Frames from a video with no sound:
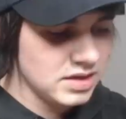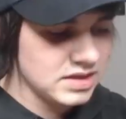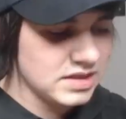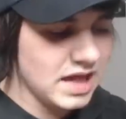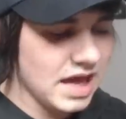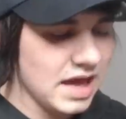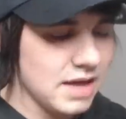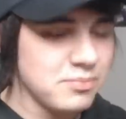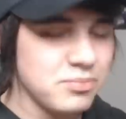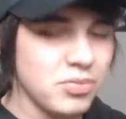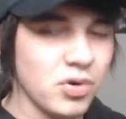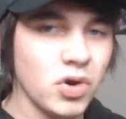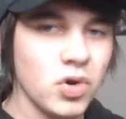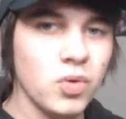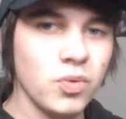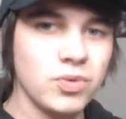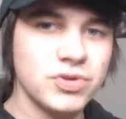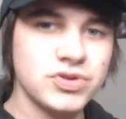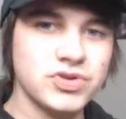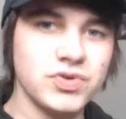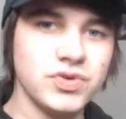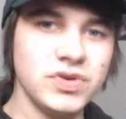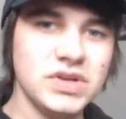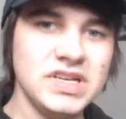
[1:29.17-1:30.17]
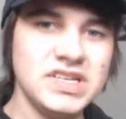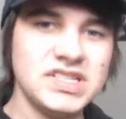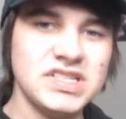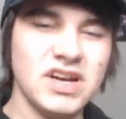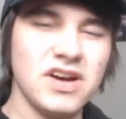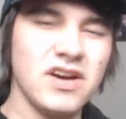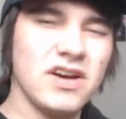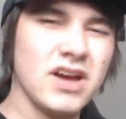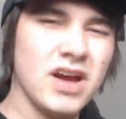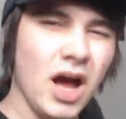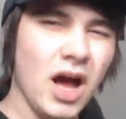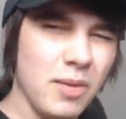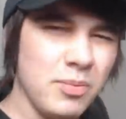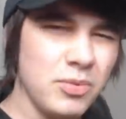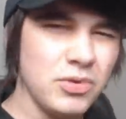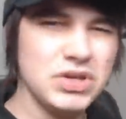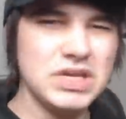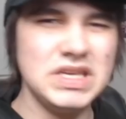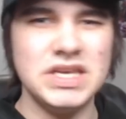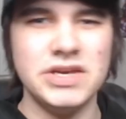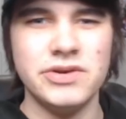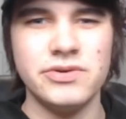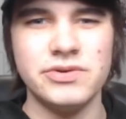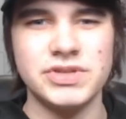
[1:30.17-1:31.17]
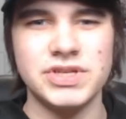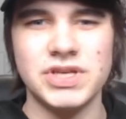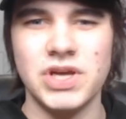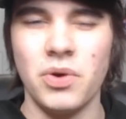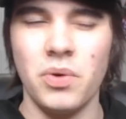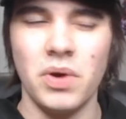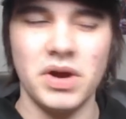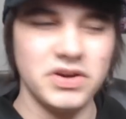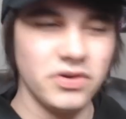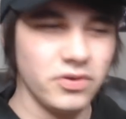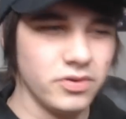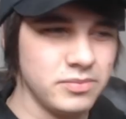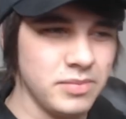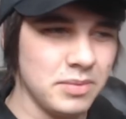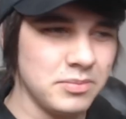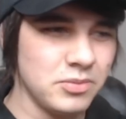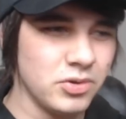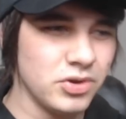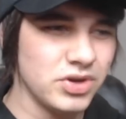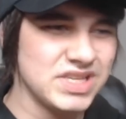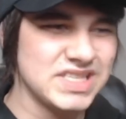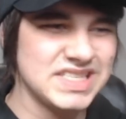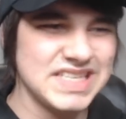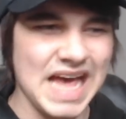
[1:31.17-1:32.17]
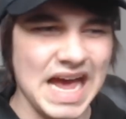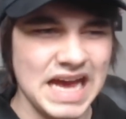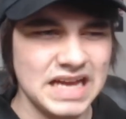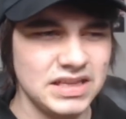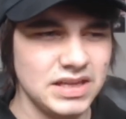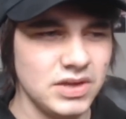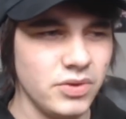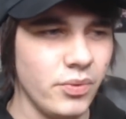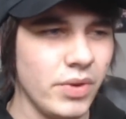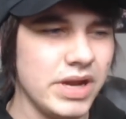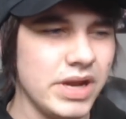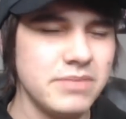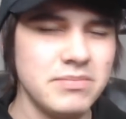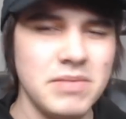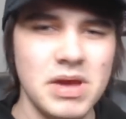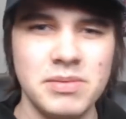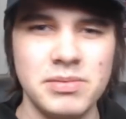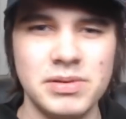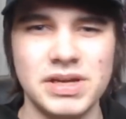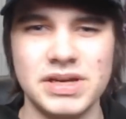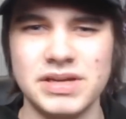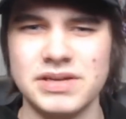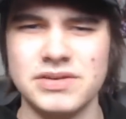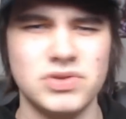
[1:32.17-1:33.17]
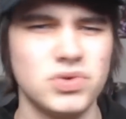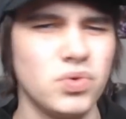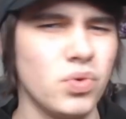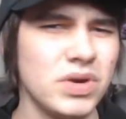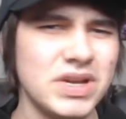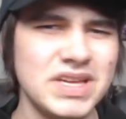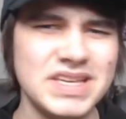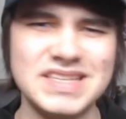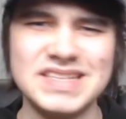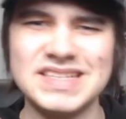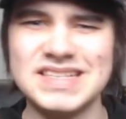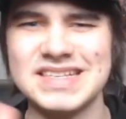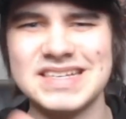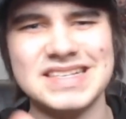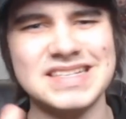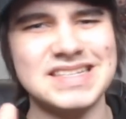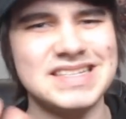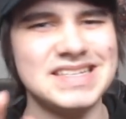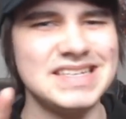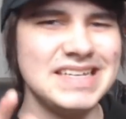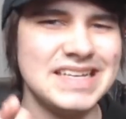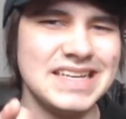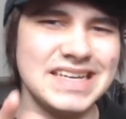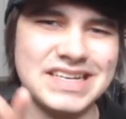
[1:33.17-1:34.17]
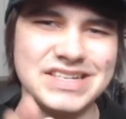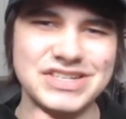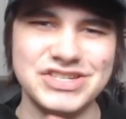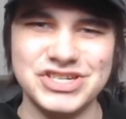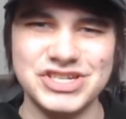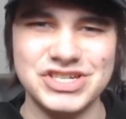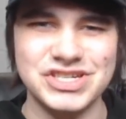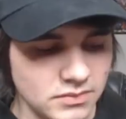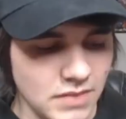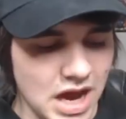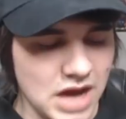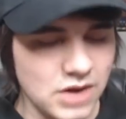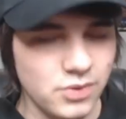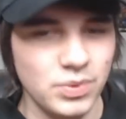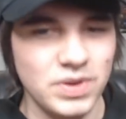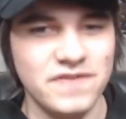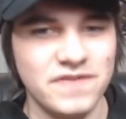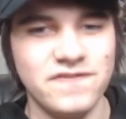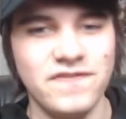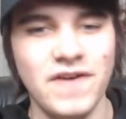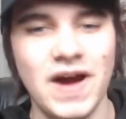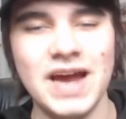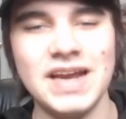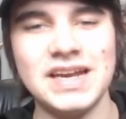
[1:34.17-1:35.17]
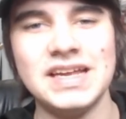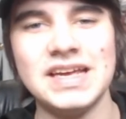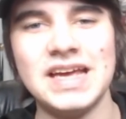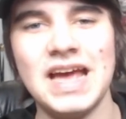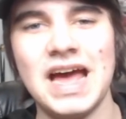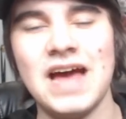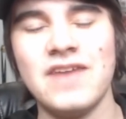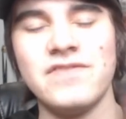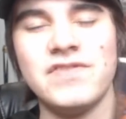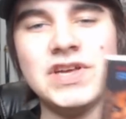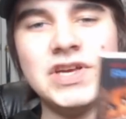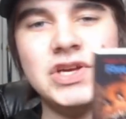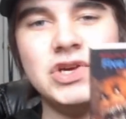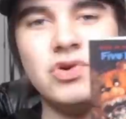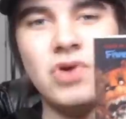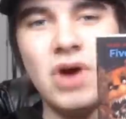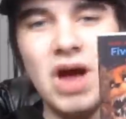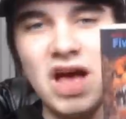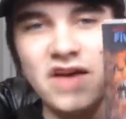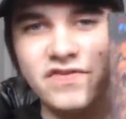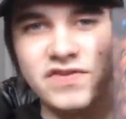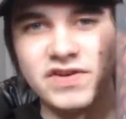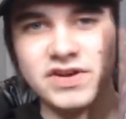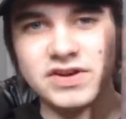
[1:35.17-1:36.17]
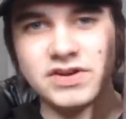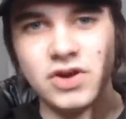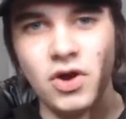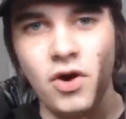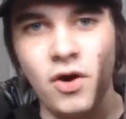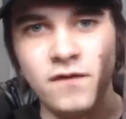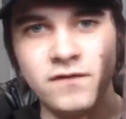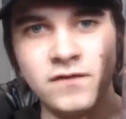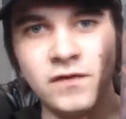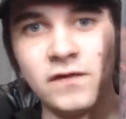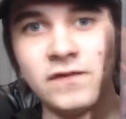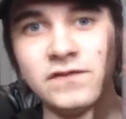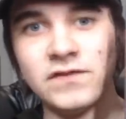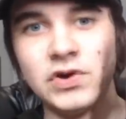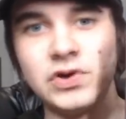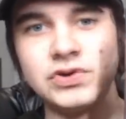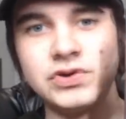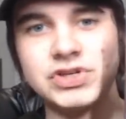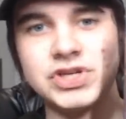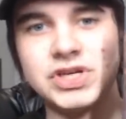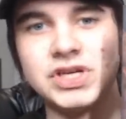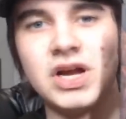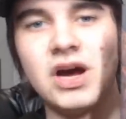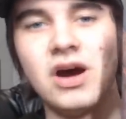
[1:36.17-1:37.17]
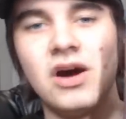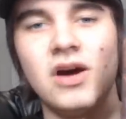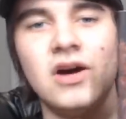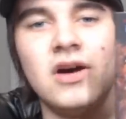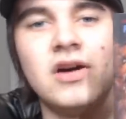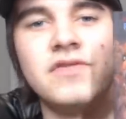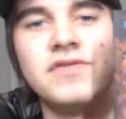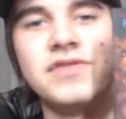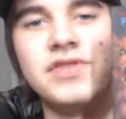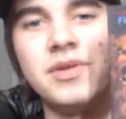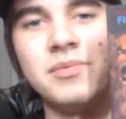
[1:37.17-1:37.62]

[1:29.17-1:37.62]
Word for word: That book was released a couple years ago. I don't remember exactly when, maybe like twenty sixteen-ish. And we finally have a graphic novel version of the